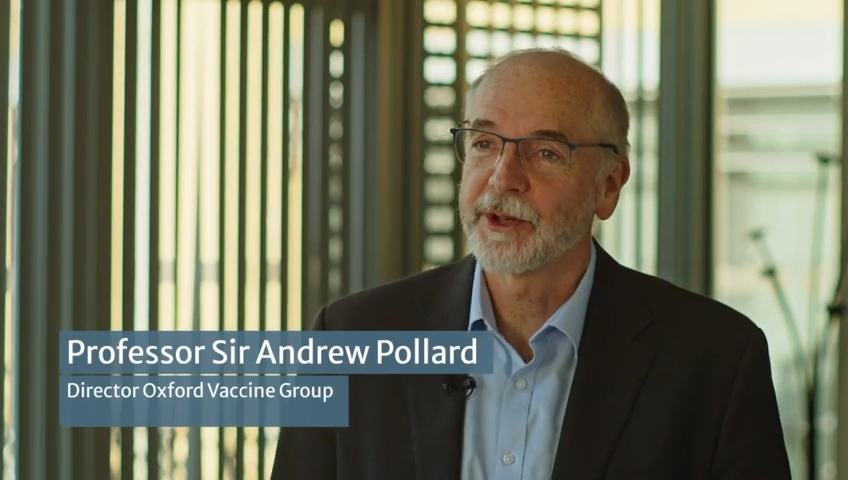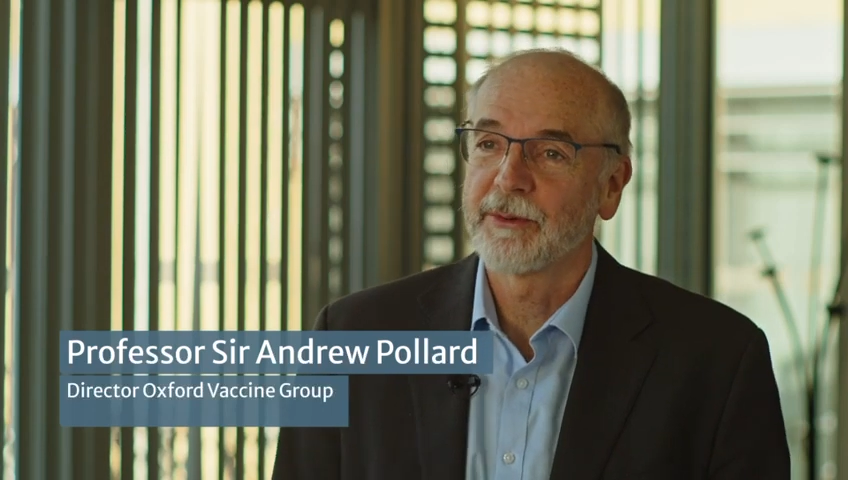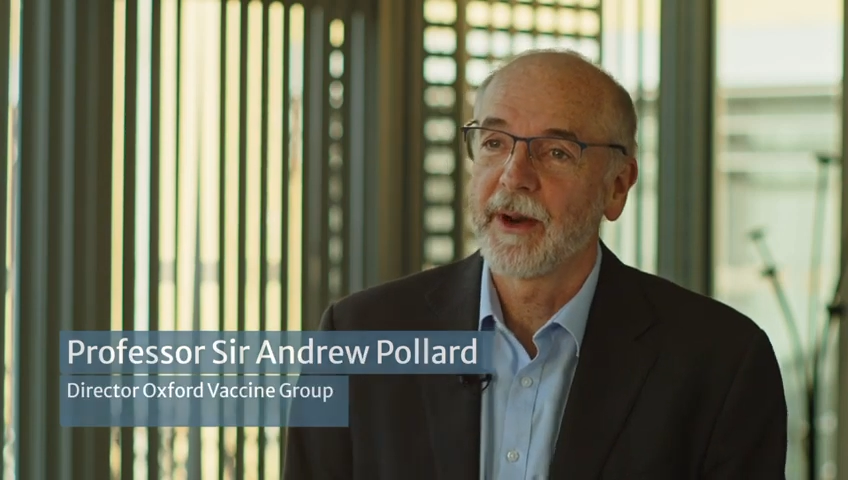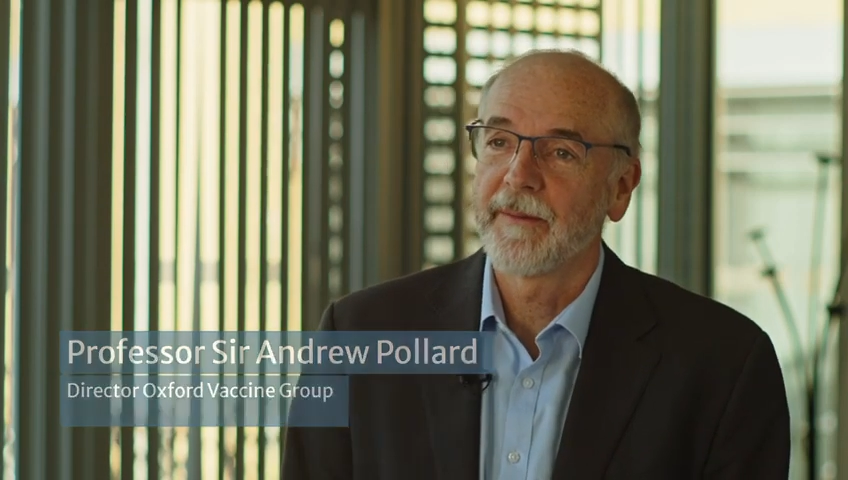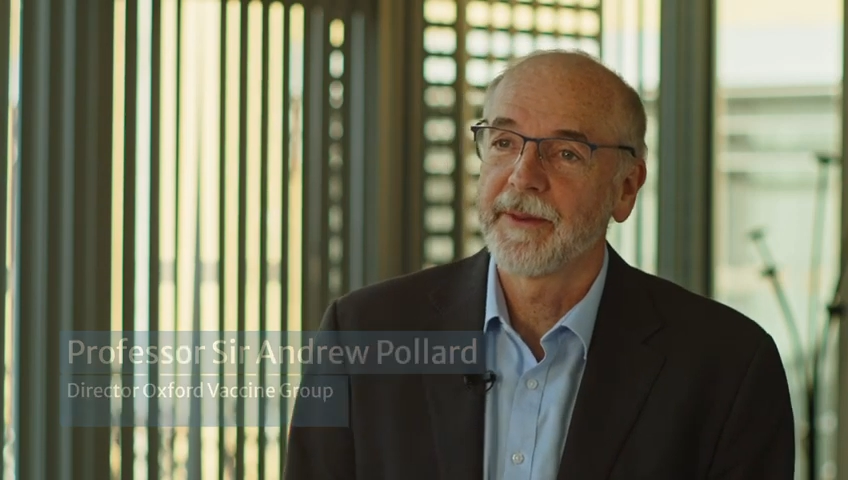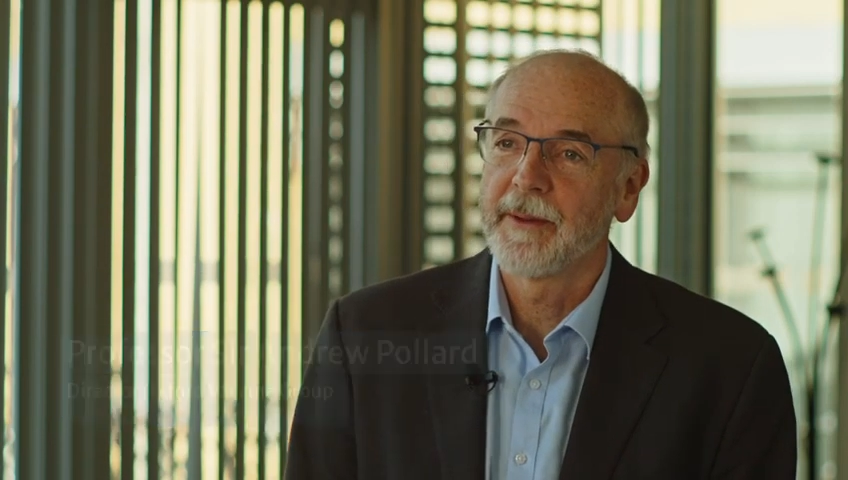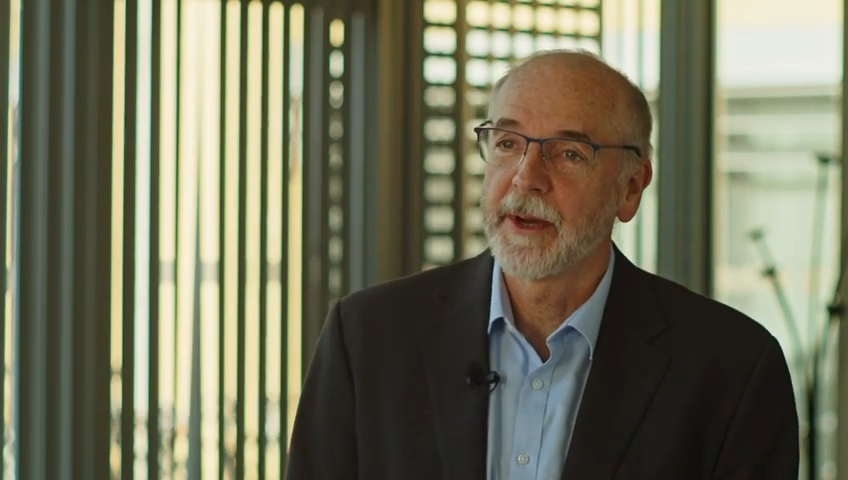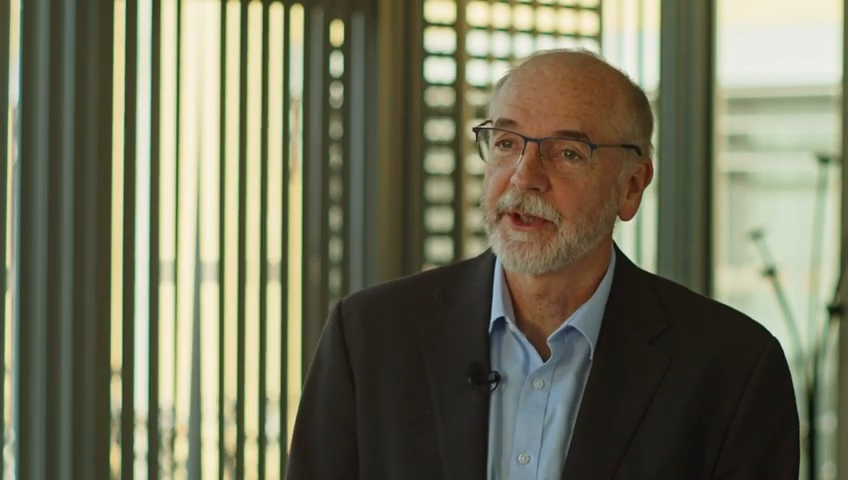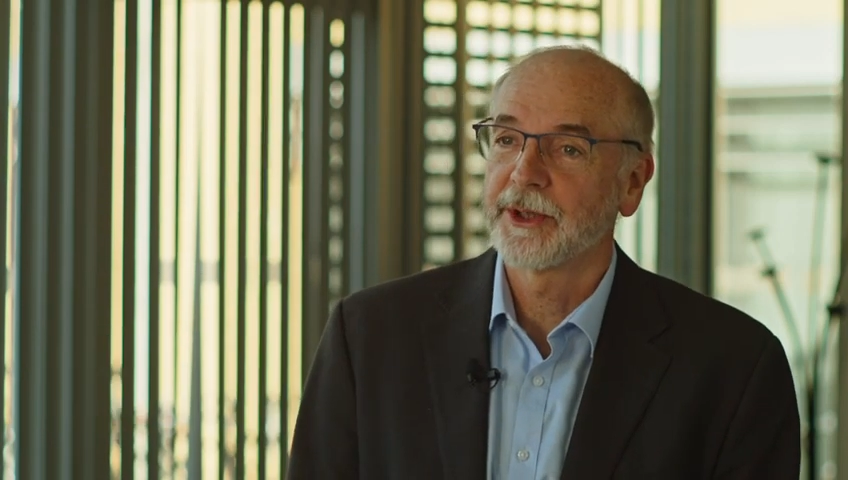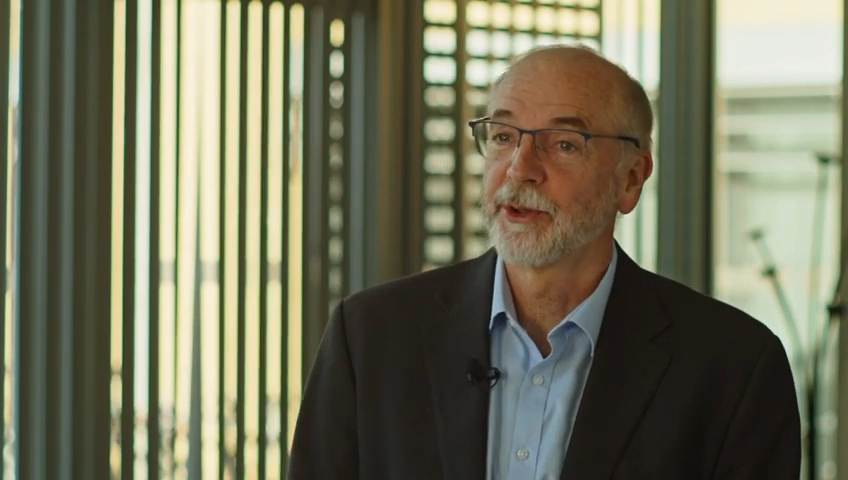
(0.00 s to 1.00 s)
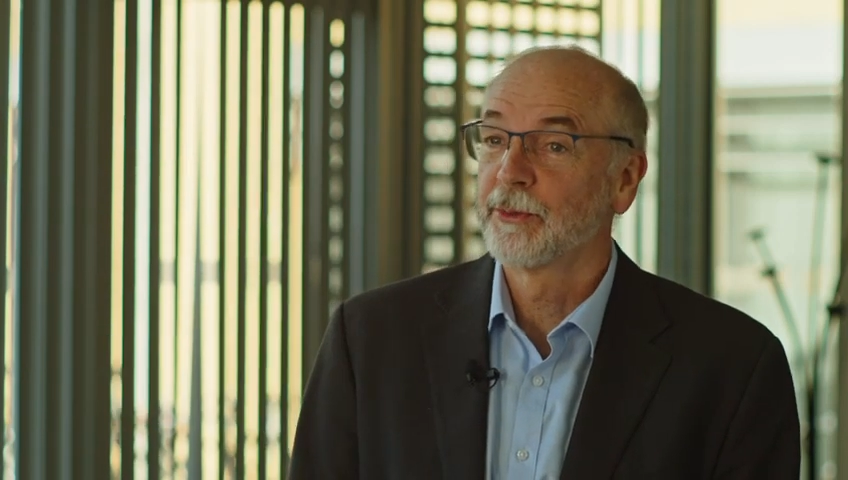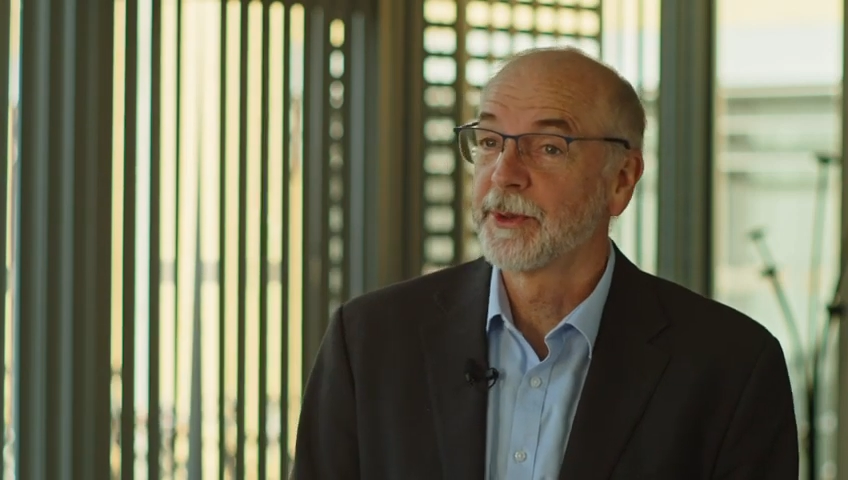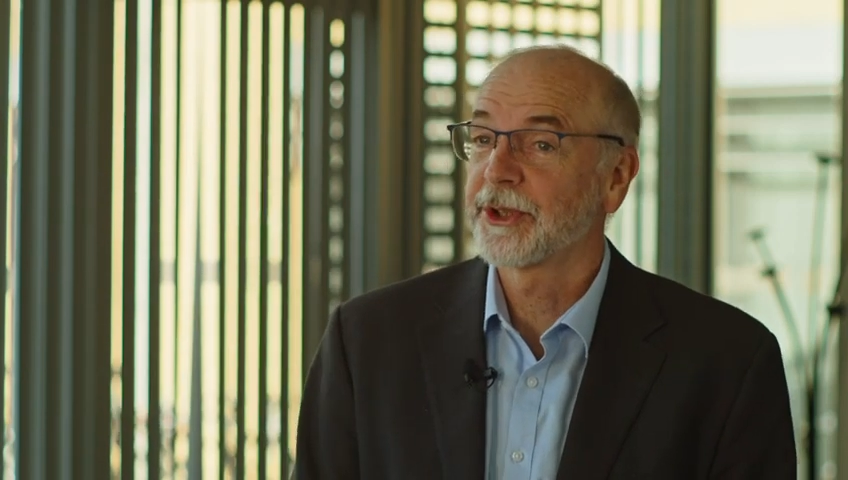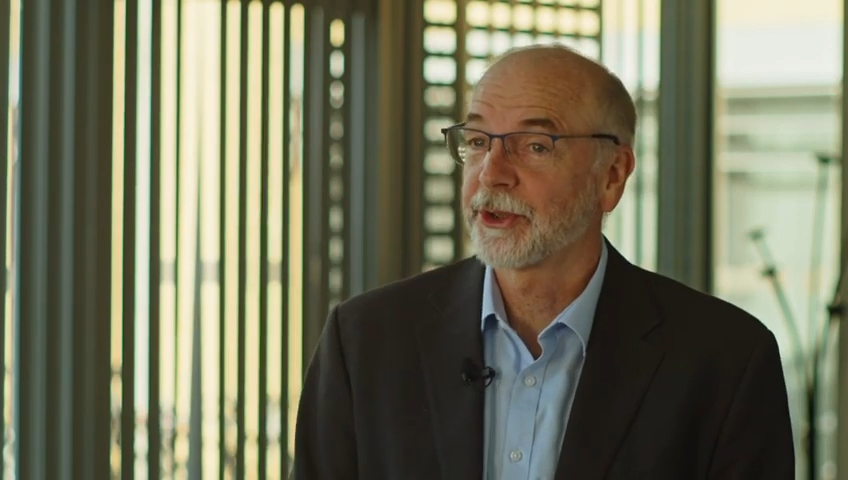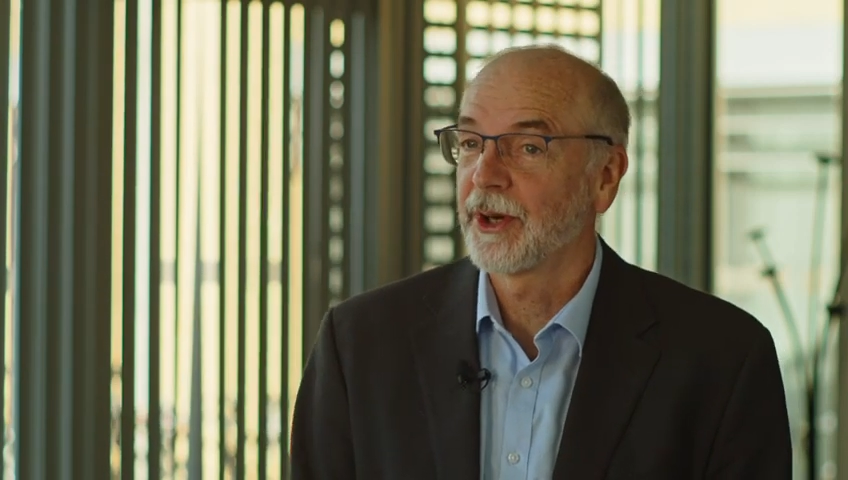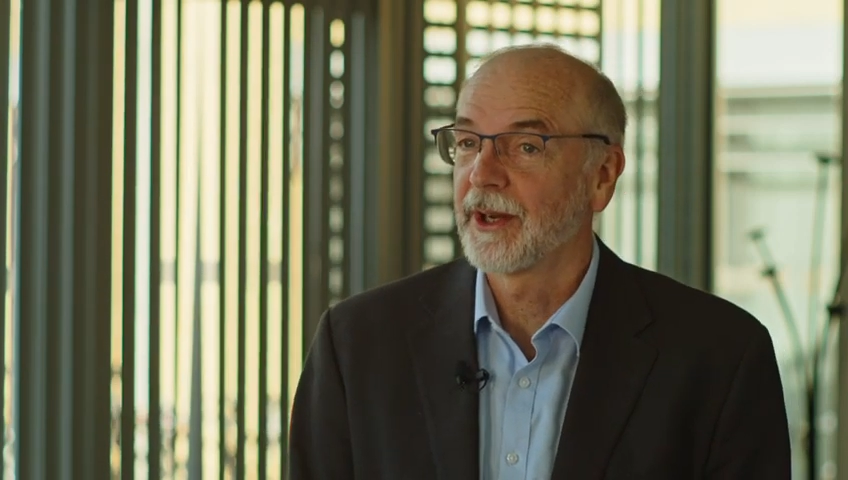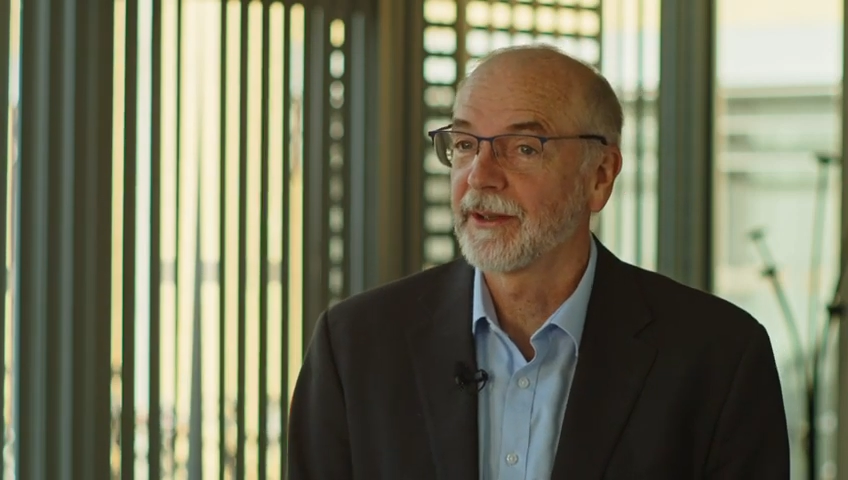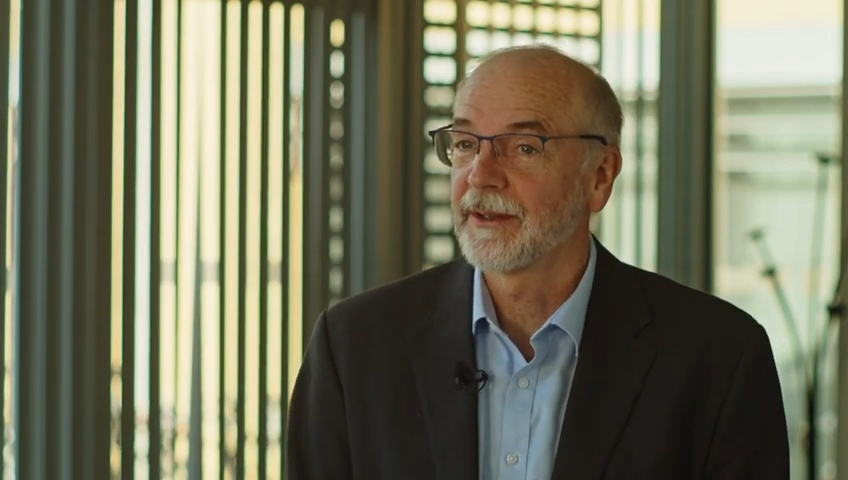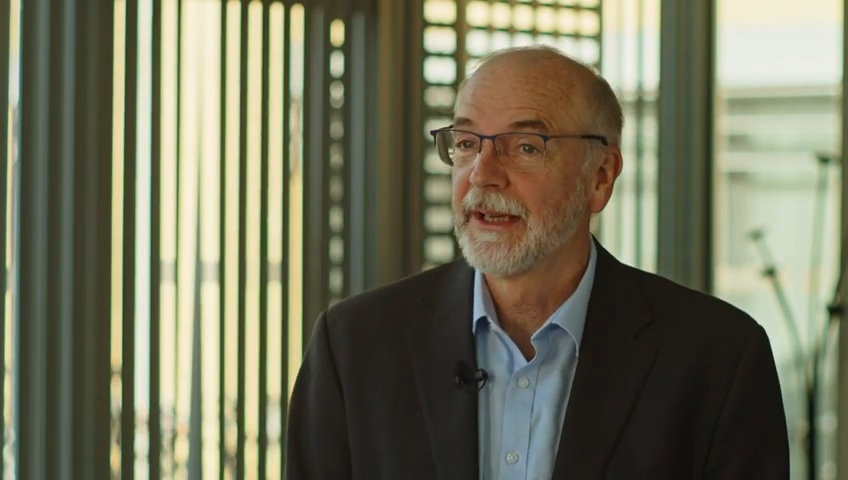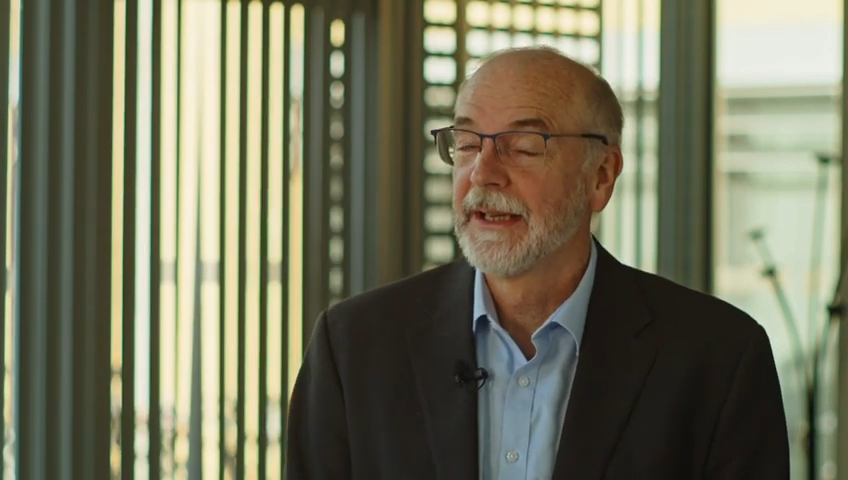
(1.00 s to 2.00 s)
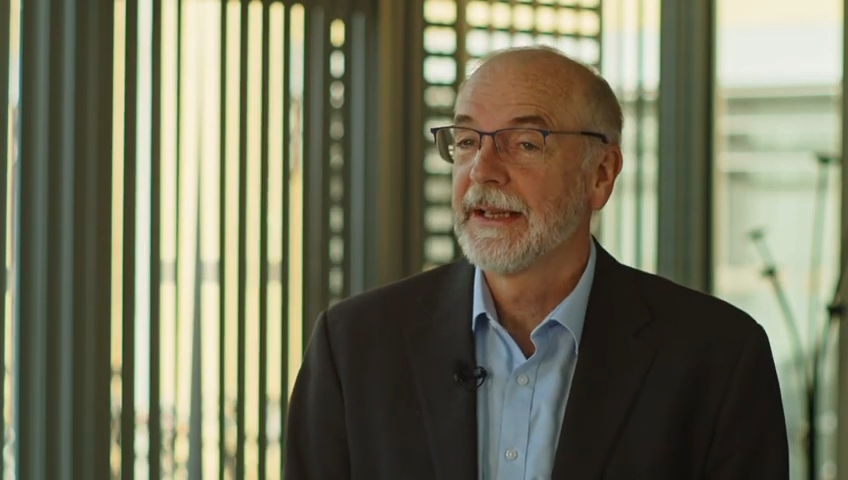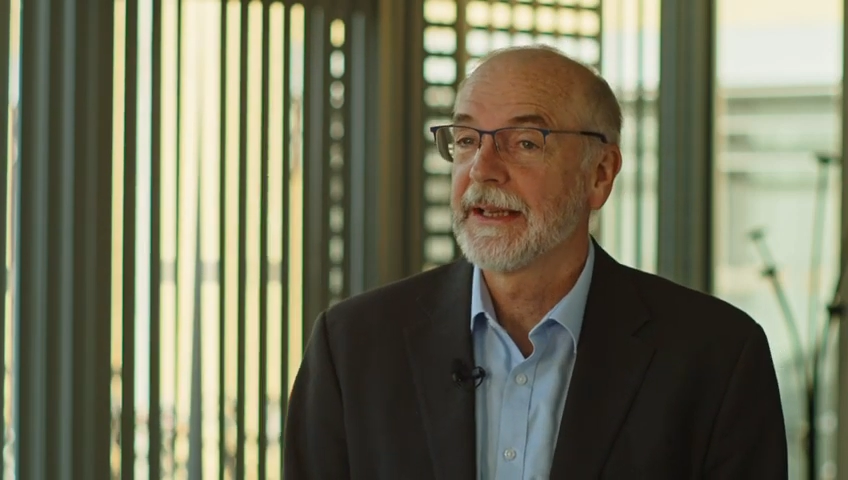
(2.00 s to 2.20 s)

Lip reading: to run the most enormous trial